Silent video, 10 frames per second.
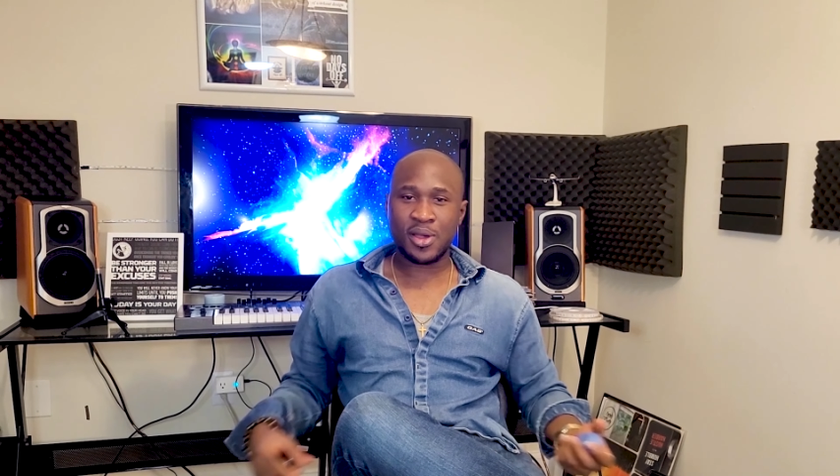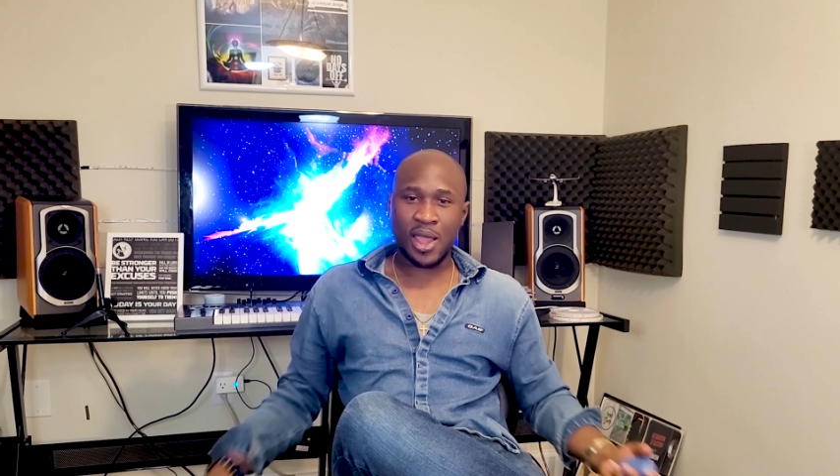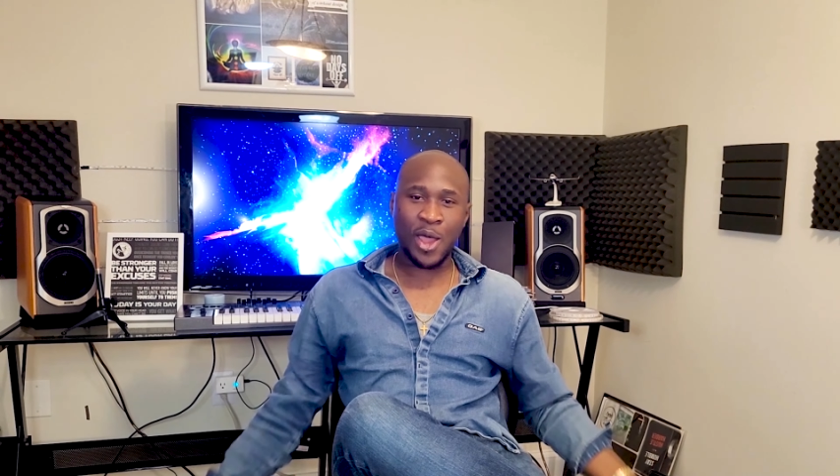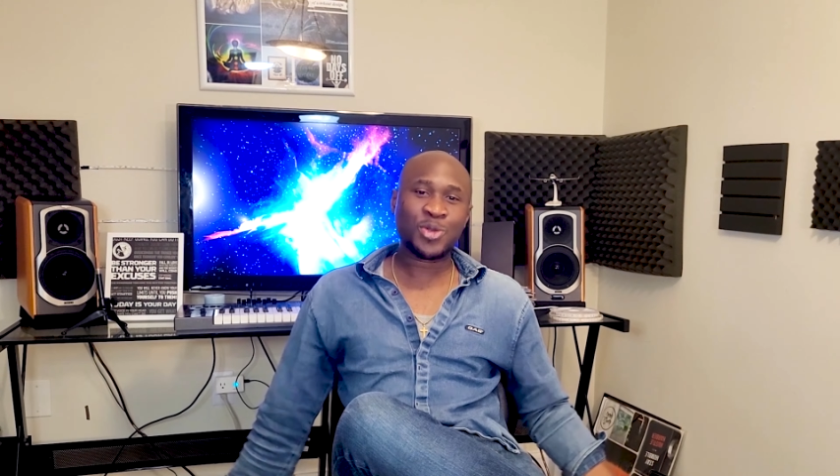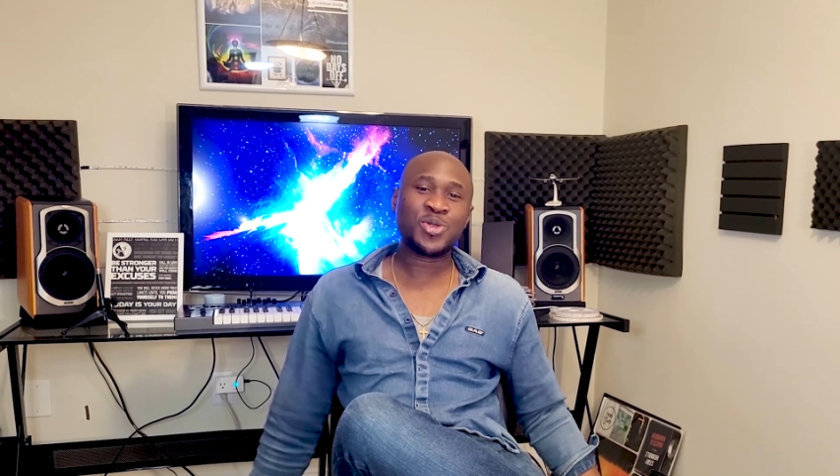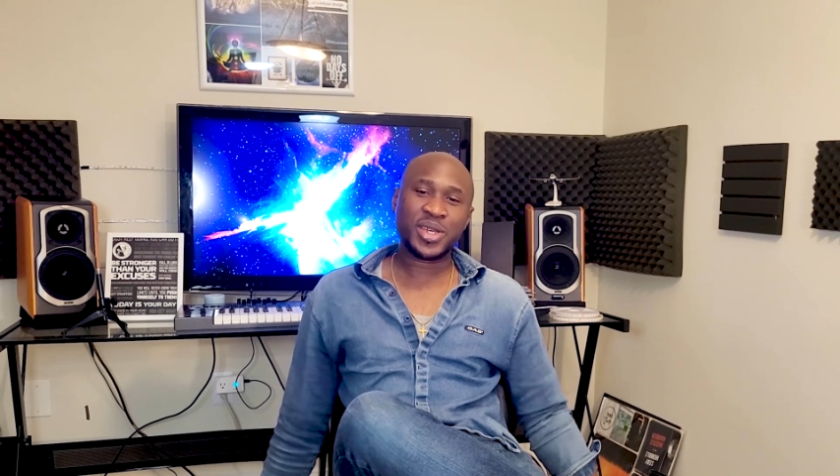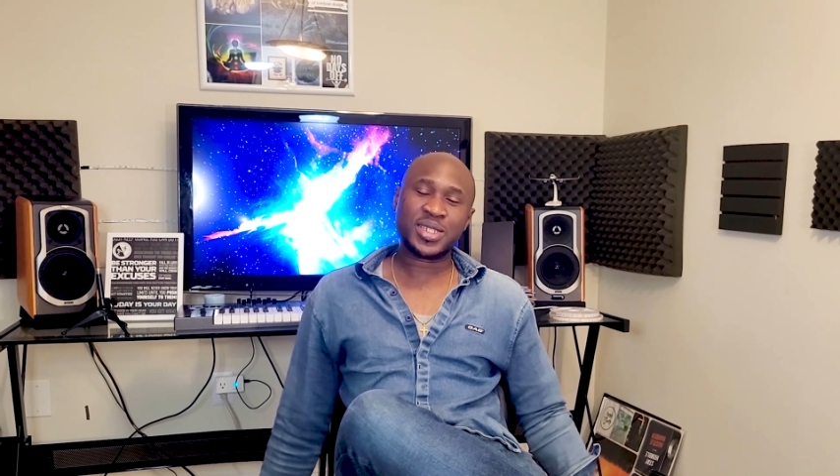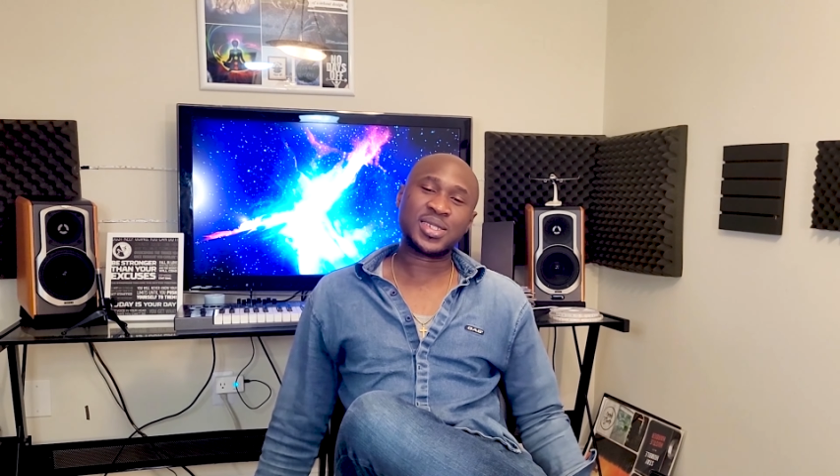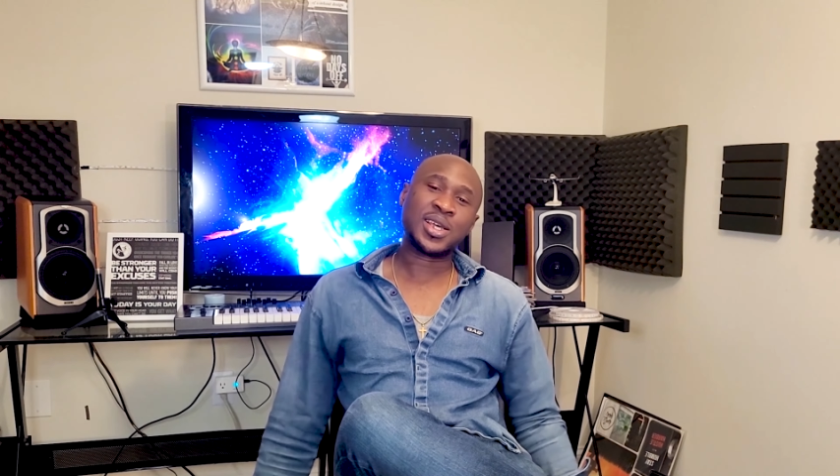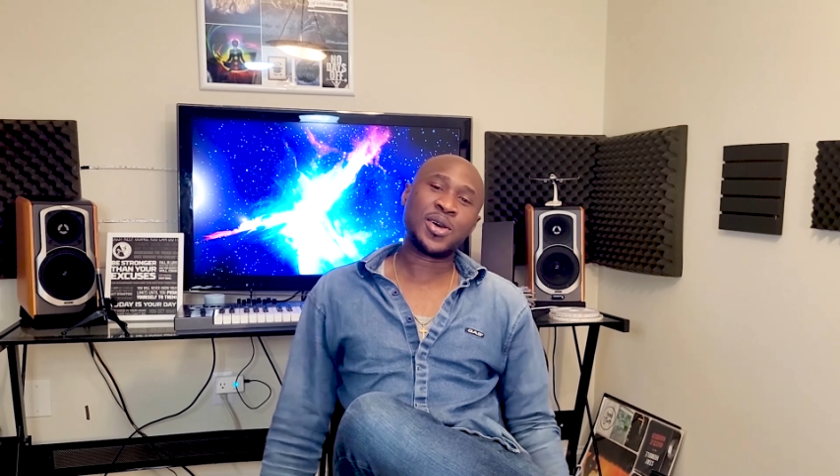How do they
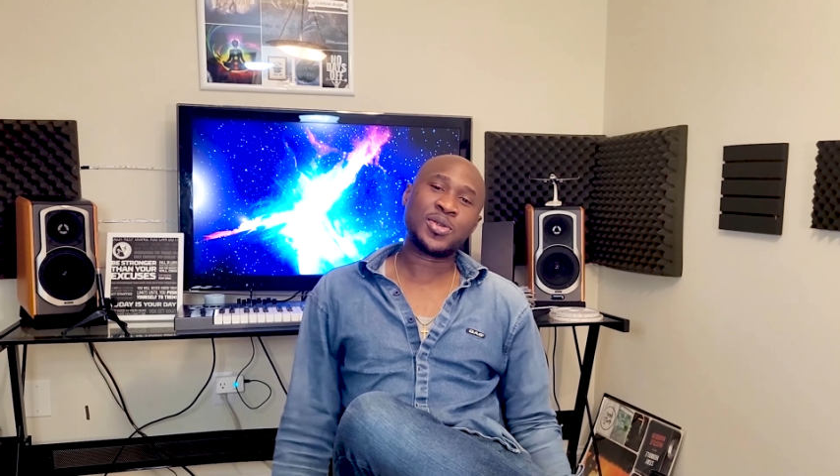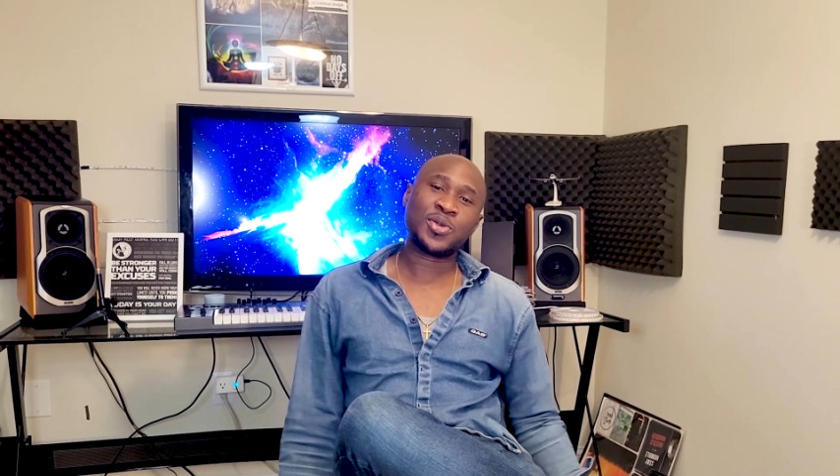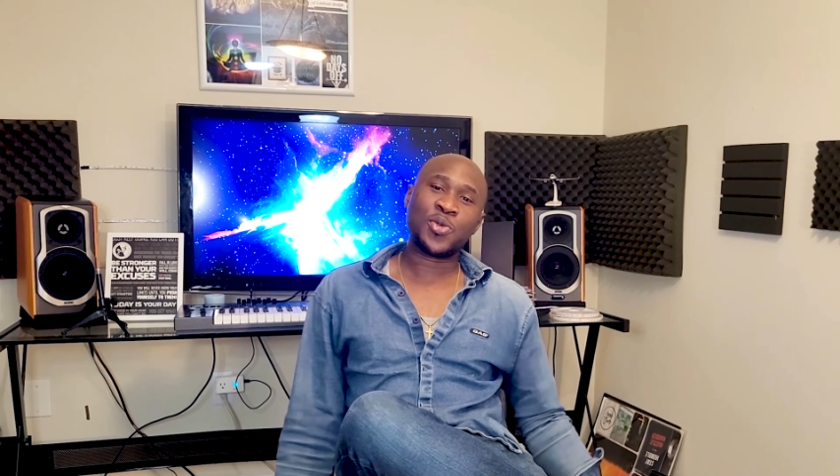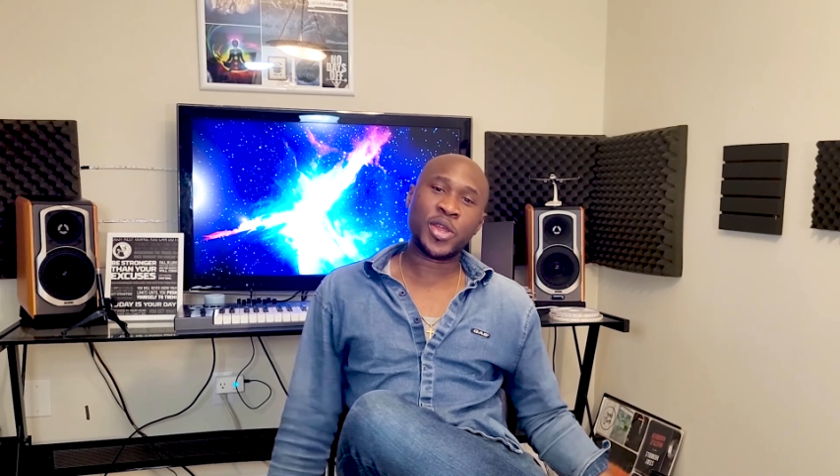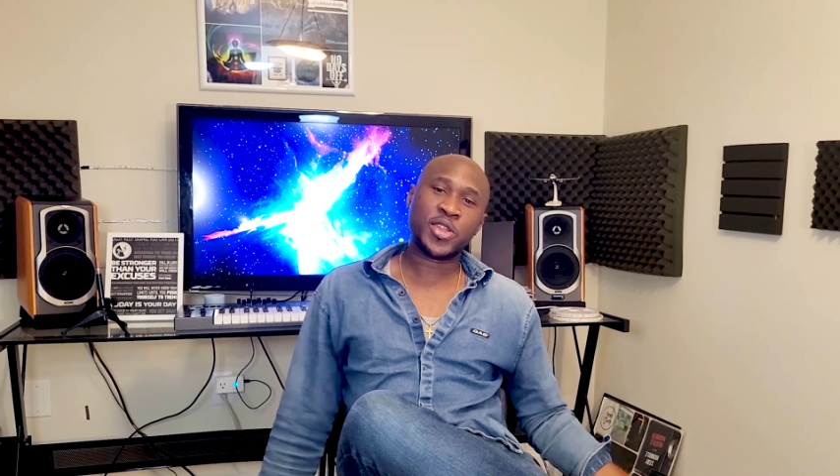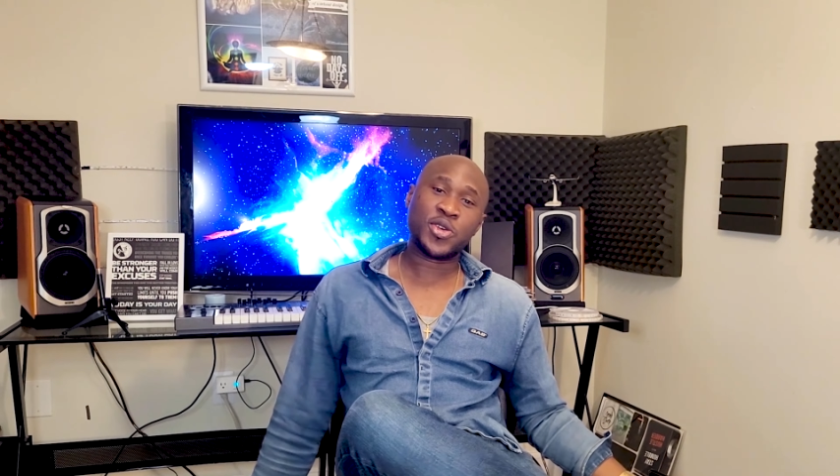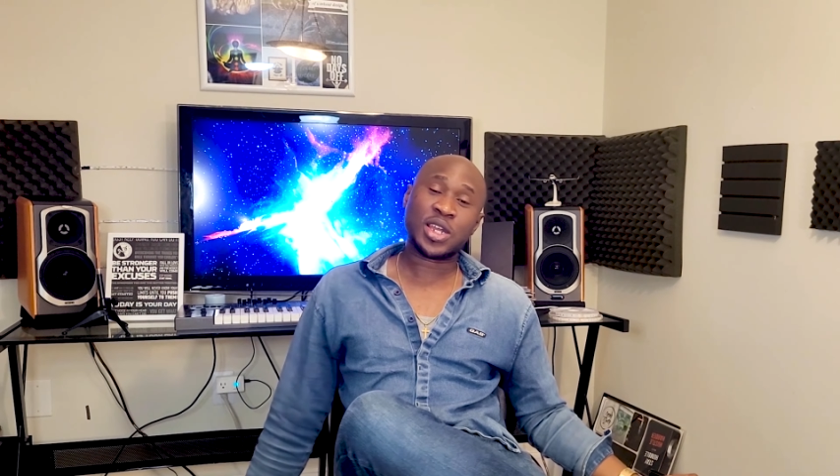sound when you're